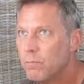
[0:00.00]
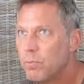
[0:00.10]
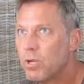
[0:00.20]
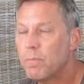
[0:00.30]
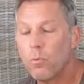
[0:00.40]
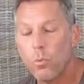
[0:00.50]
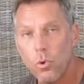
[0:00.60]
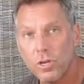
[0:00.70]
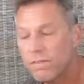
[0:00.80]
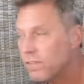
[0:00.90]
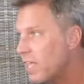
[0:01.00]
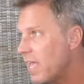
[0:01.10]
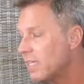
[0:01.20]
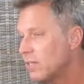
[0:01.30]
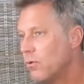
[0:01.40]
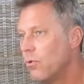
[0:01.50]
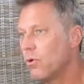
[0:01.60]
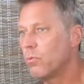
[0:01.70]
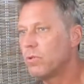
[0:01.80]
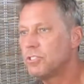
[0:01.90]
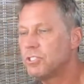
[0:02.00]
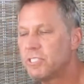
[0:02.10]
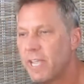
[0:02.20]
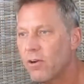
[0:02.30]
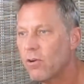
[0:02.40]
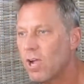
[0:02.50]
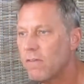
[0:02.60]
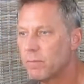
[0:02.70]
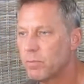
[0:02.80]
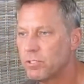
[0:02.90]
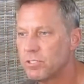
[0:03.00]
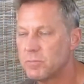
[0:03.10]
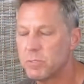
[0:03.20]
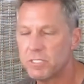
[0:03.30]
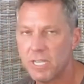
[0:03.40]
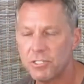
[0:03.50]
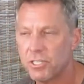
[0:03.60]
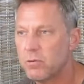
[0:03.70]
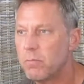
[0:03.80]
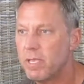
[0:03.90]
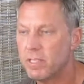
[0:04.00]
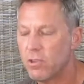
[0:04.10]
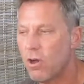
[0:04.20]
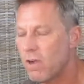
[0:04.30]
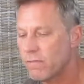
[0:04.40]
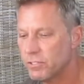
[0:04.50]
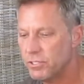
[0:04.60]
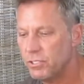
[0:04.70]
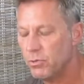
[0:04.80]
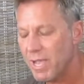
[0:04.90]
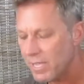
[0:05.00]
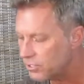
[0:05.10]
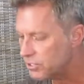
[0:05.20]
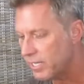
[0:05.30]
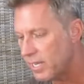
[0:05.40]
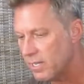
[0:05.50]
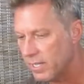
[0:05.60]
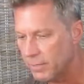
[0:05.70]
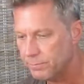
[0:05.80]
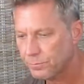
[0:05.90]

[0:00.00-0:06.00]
put up a warning flag or scare off the person that's potentially going to make the offer to you. I understand that.